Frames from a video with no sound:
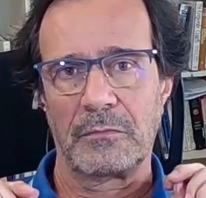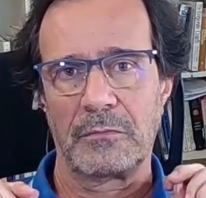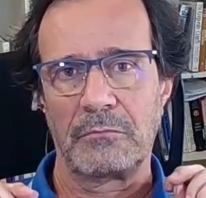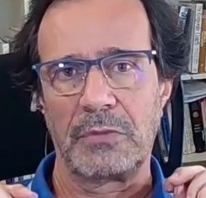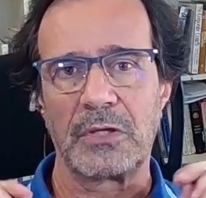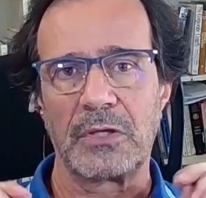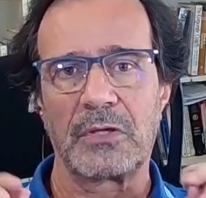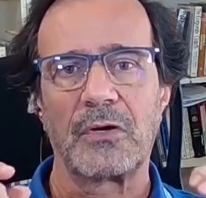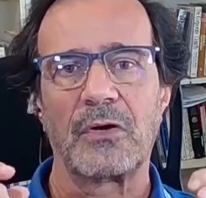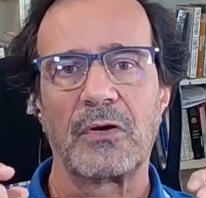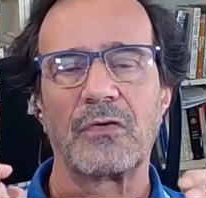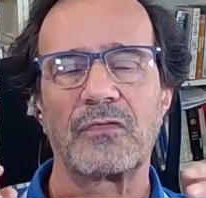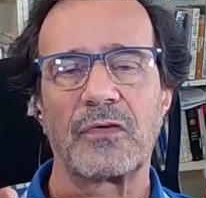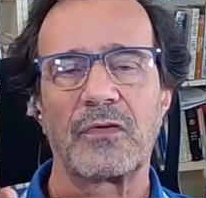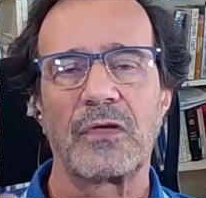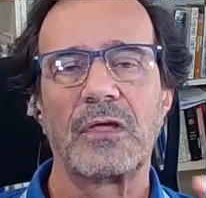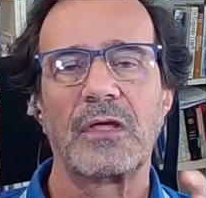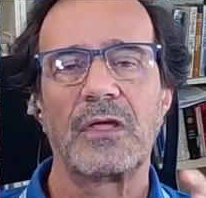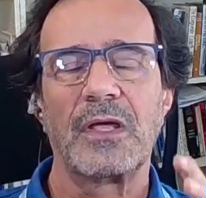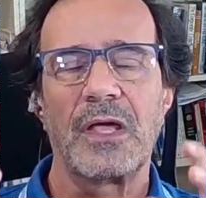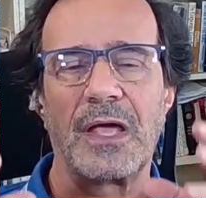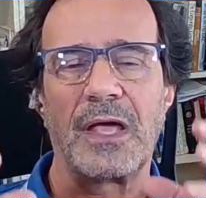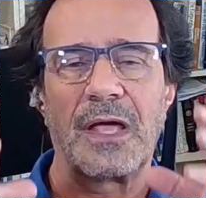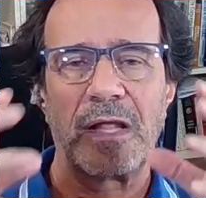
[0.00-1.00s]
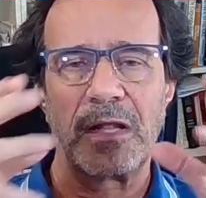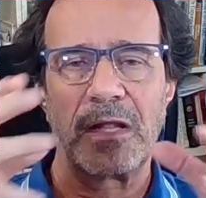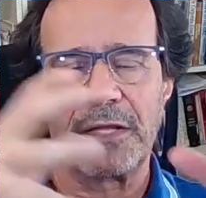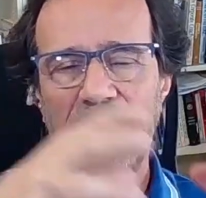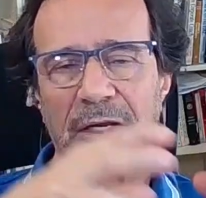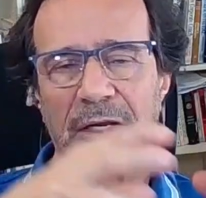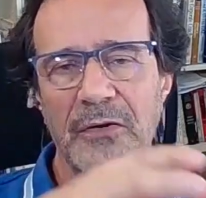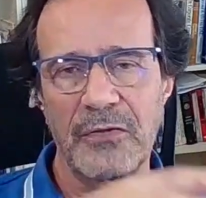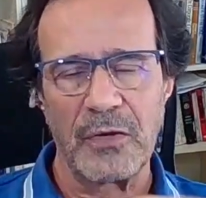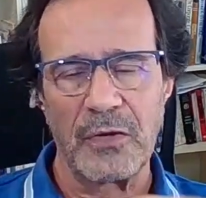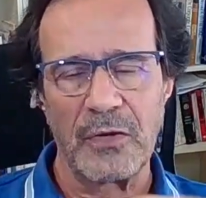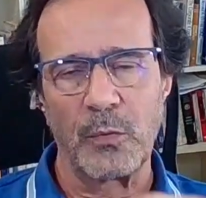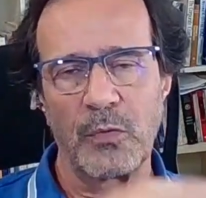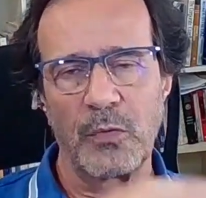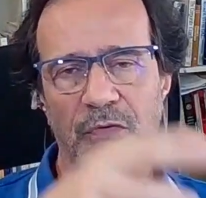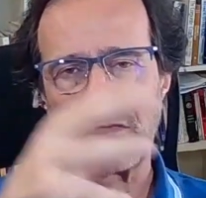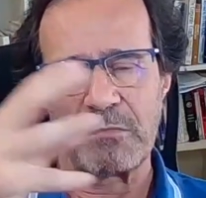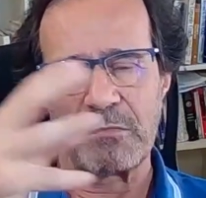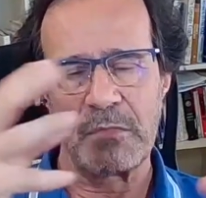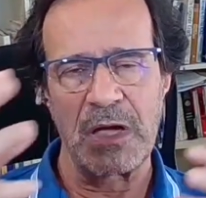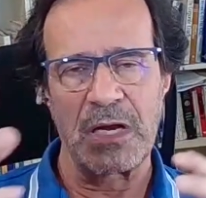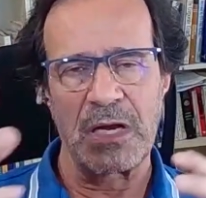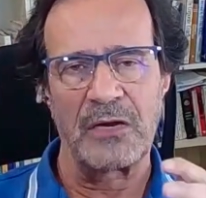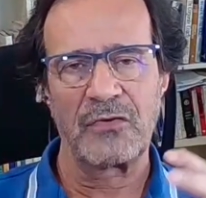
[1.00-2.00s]
Because a leader that was
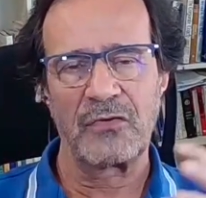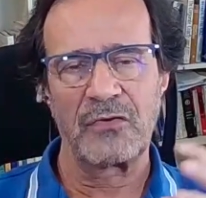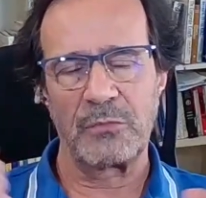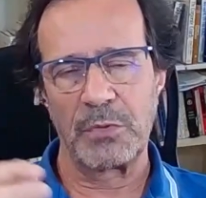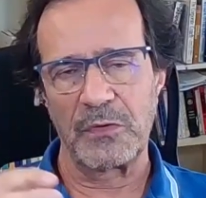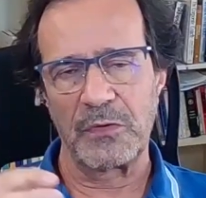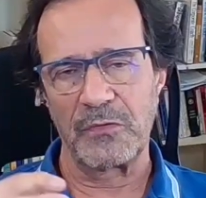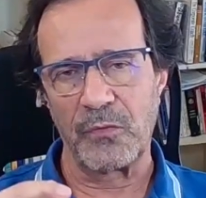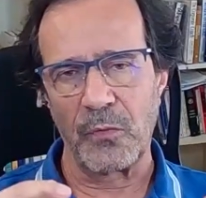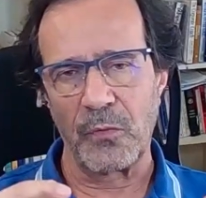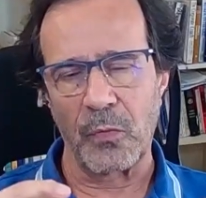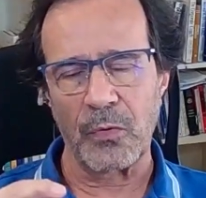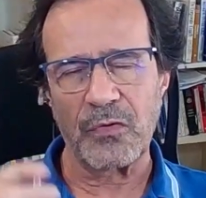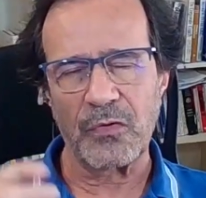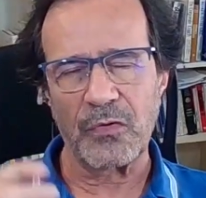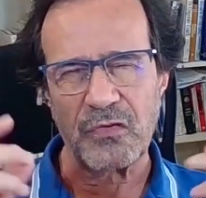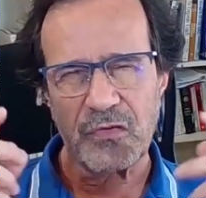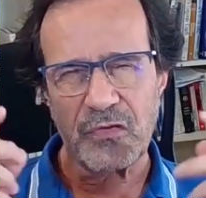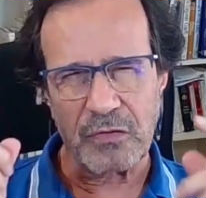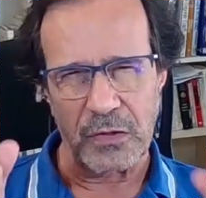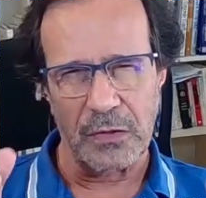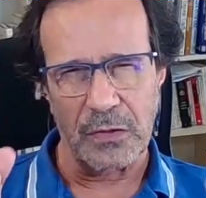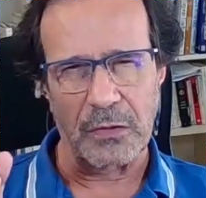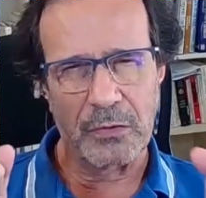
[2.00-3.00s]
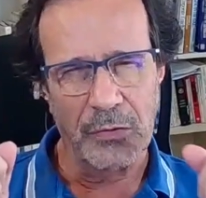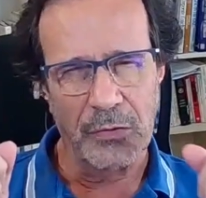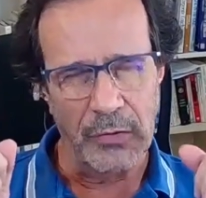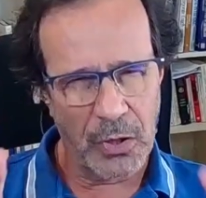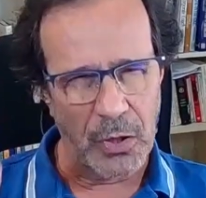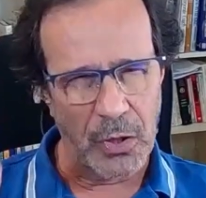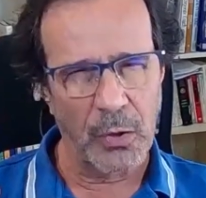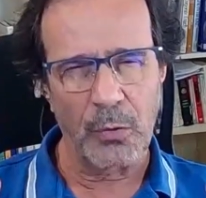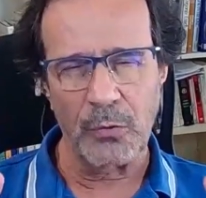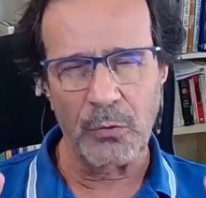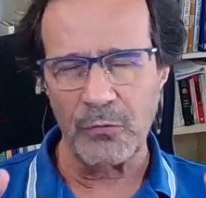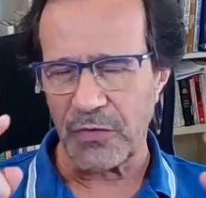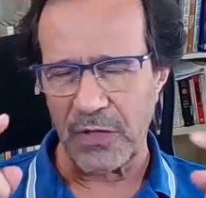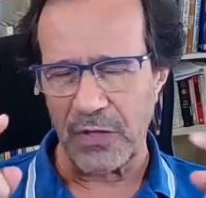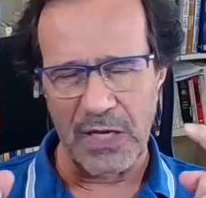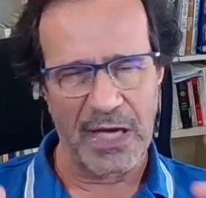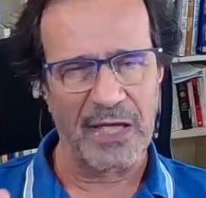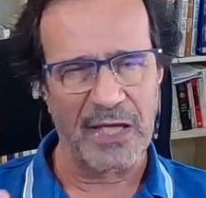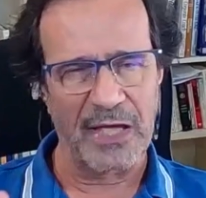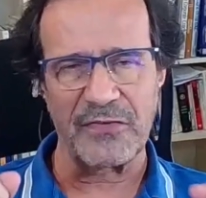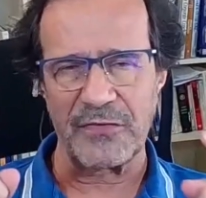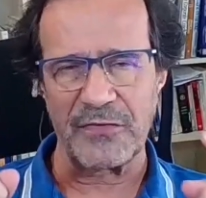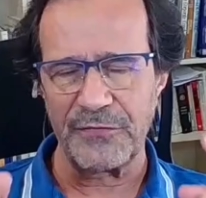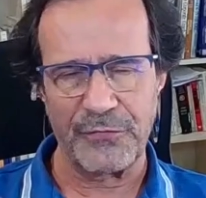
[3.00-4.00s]
a manager before still knows and
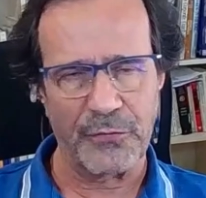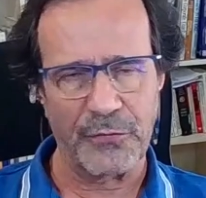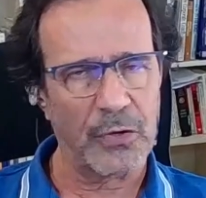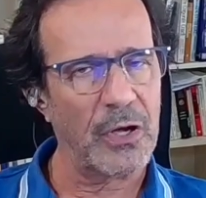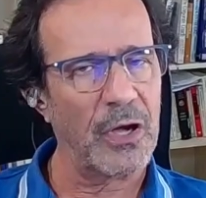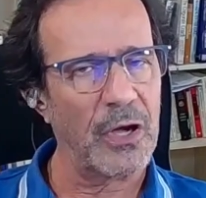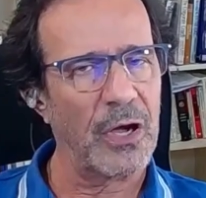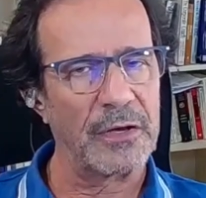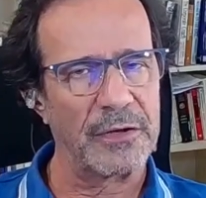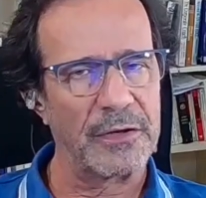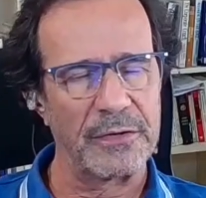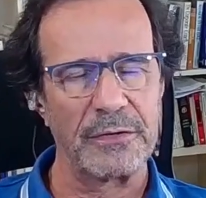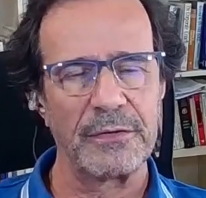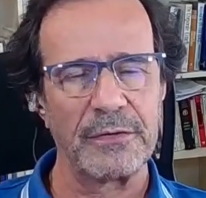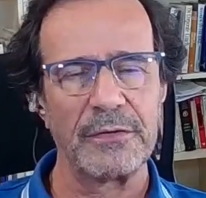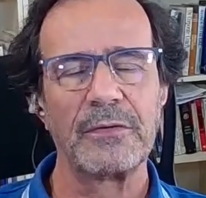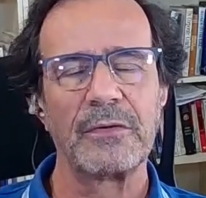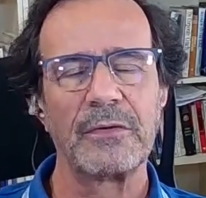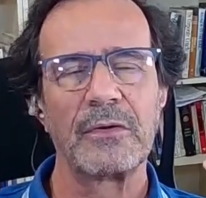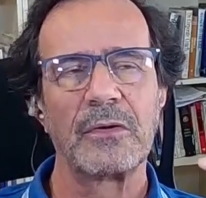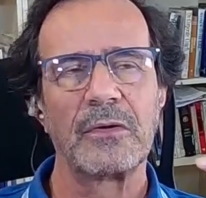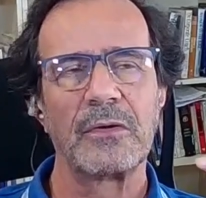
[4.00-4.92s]
hasn't forgotten